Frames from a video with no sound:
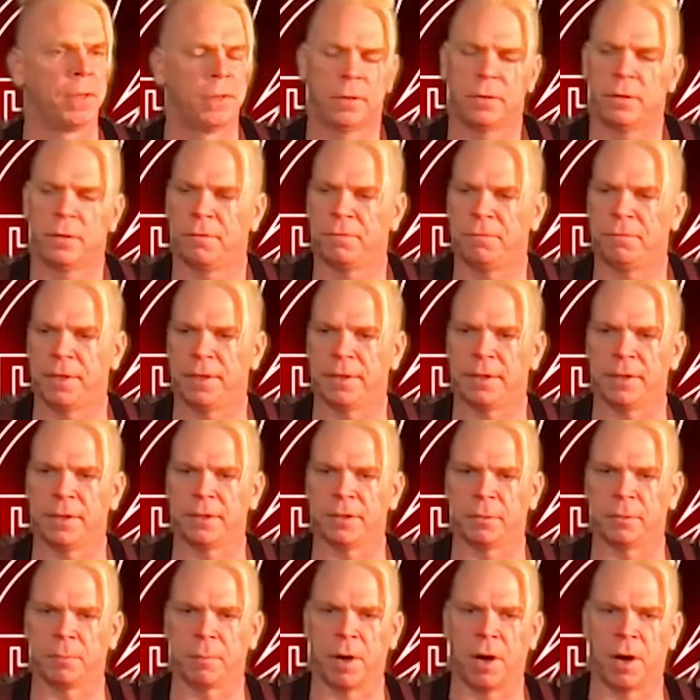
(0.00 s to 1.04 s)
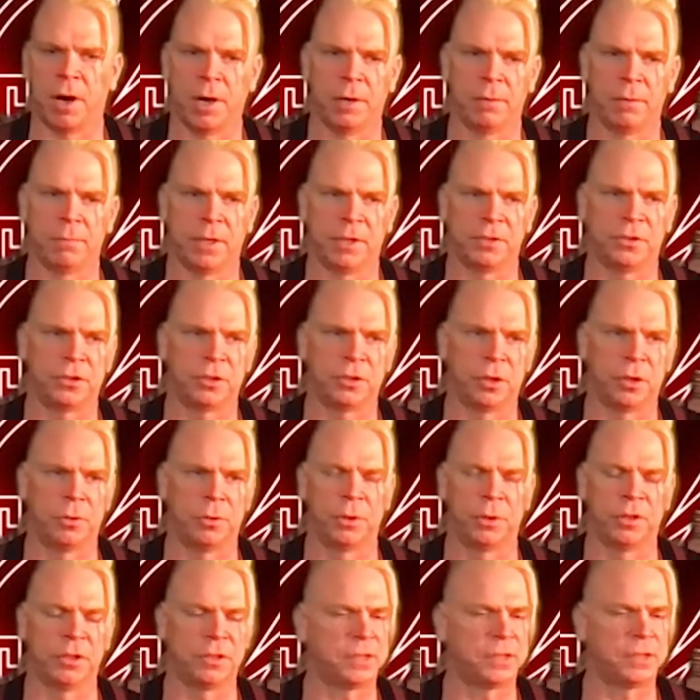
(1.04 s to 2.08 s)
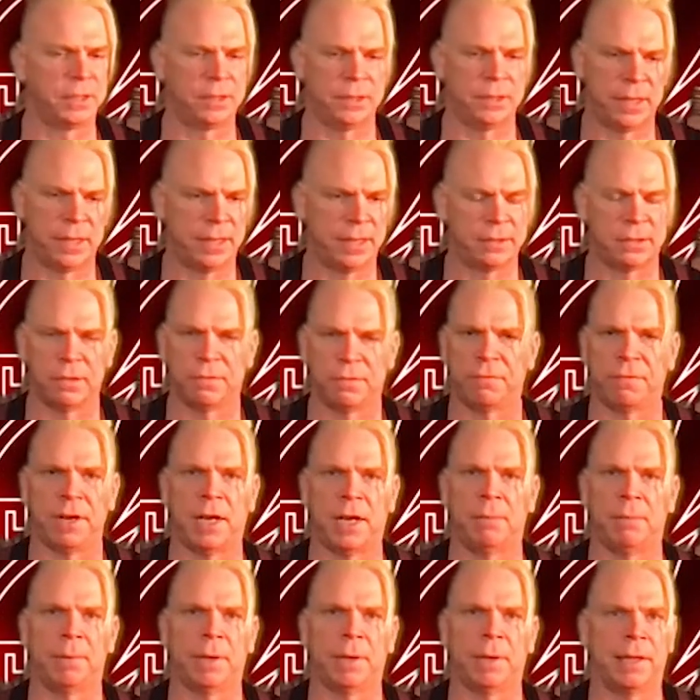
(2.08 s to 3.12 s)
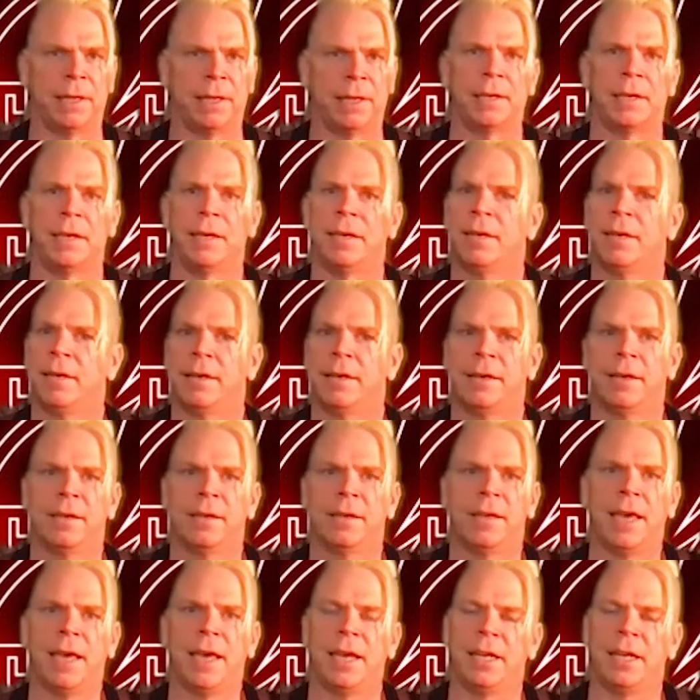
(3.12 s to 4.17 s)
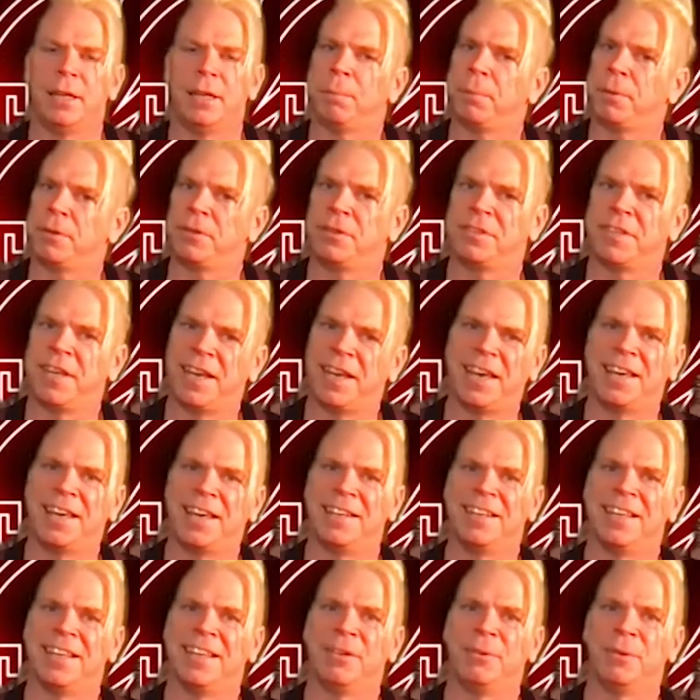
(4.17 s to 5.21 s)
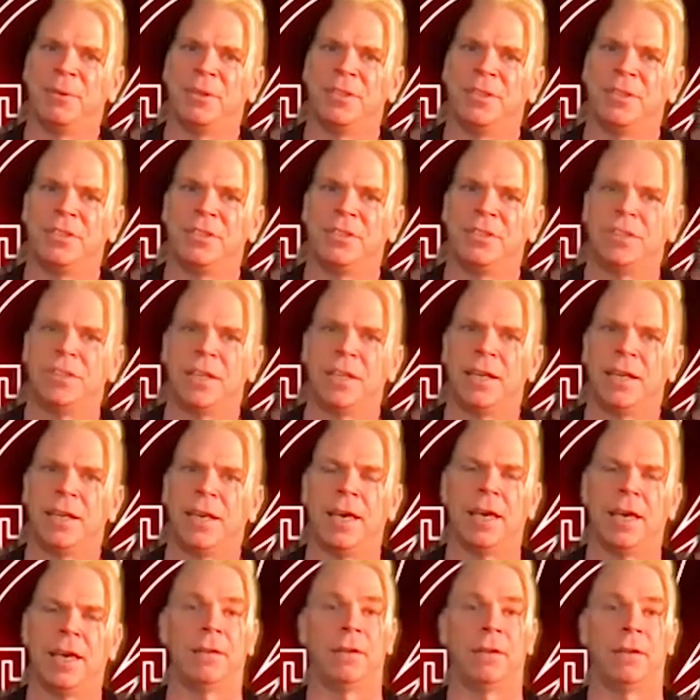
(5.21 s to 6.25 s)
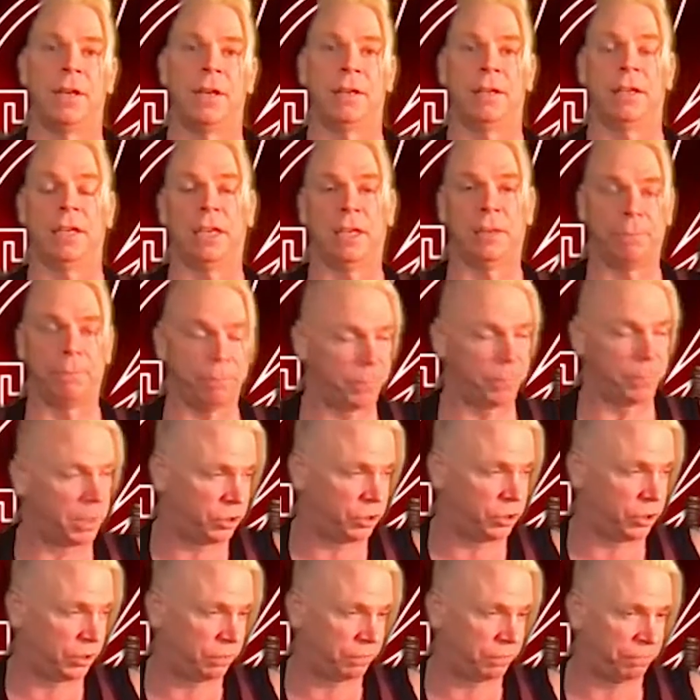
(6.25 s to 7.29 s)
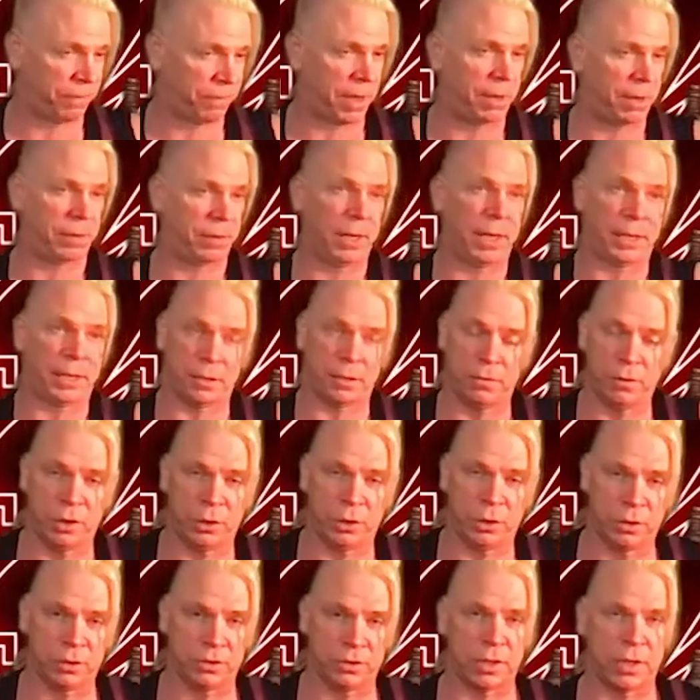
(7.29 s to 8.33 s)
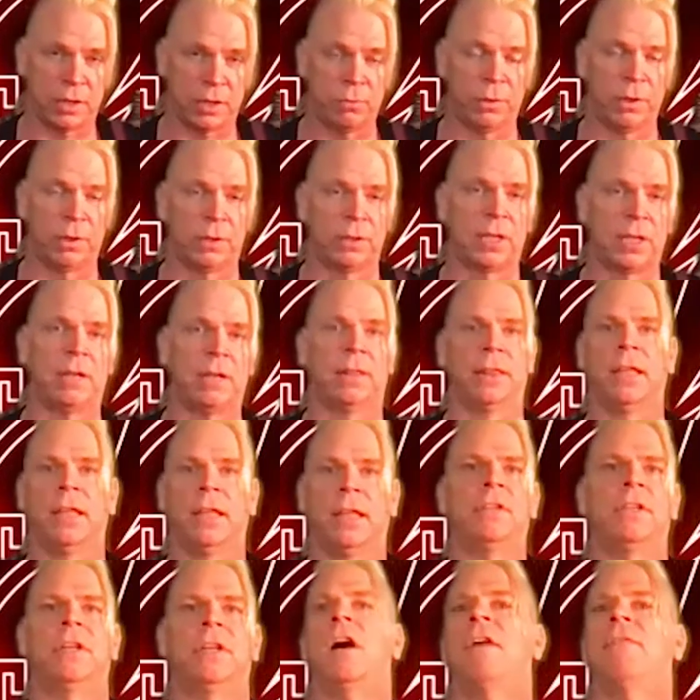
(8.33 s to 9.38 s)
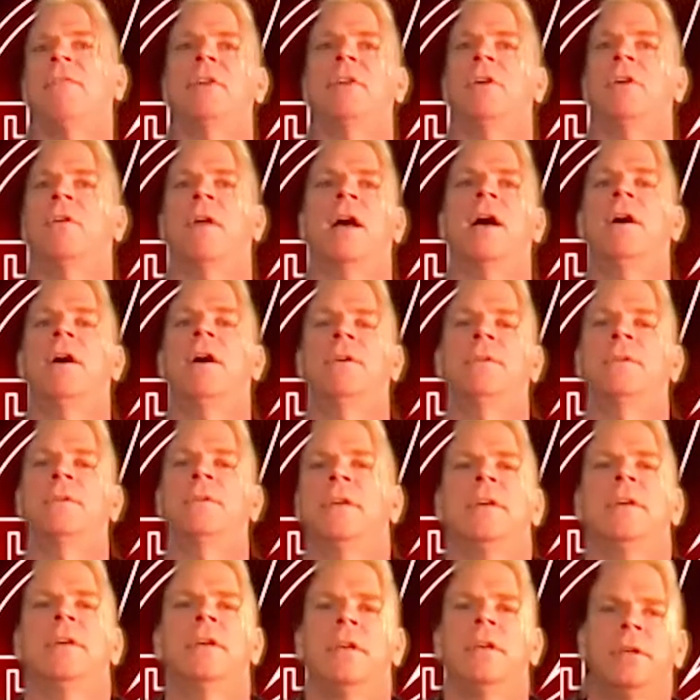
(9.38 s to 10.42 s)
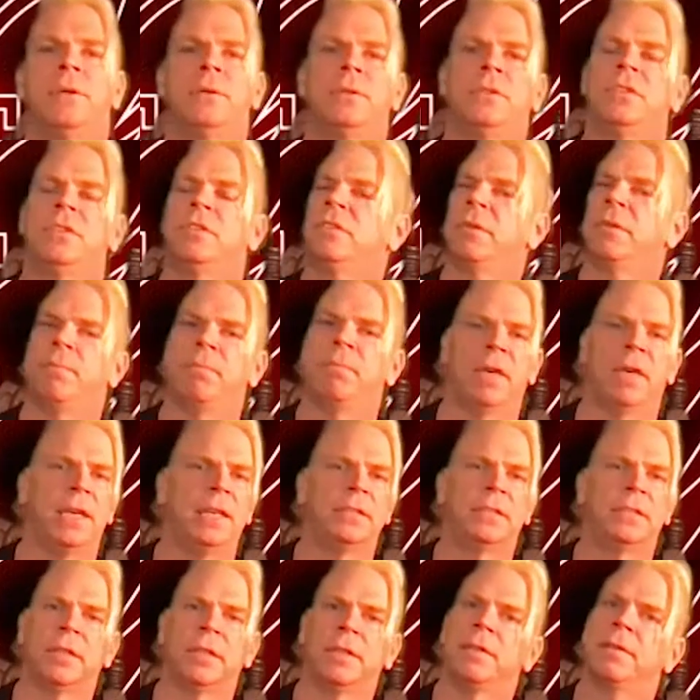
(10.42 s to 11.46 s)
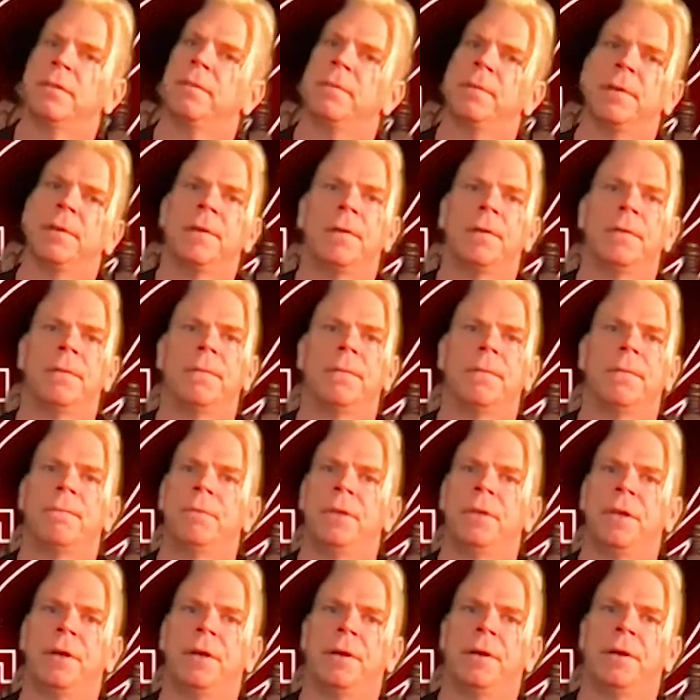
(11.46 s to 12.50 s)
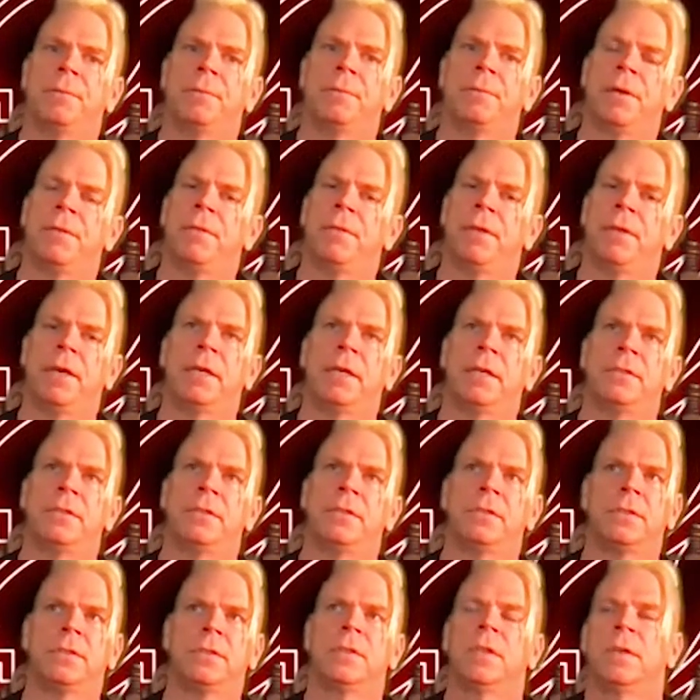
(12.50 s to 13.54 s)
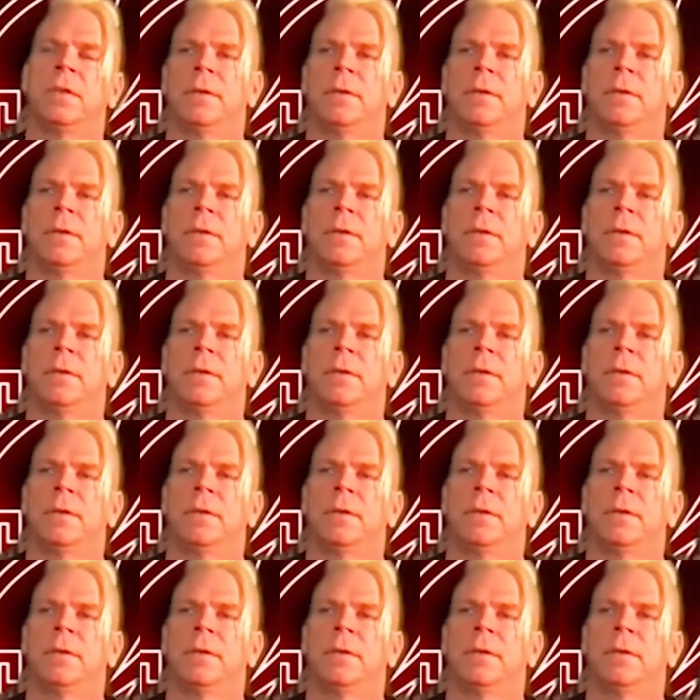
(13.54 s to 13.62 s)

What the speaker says: the feelings in my heart, my soul were just intensified by like 80%, and it just felt like we were kind of lifting off the ground. It was just amazing, I think it's